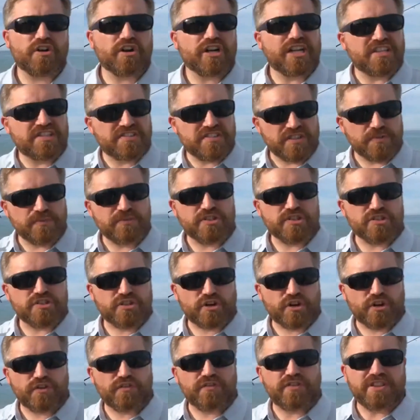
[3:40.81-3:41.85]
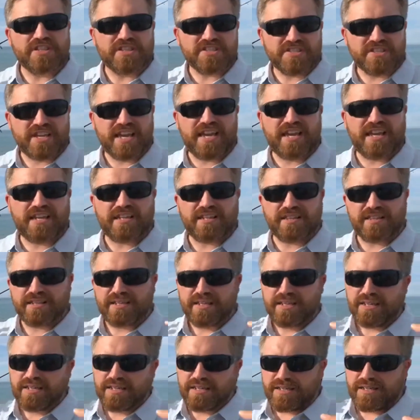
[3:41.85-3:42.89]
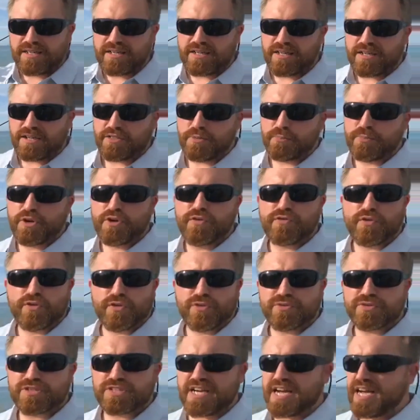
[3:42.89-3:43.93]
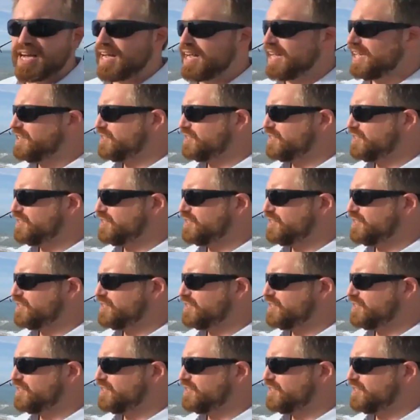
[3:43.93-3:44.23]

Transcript: against the surf and the sand and the beautiful sky.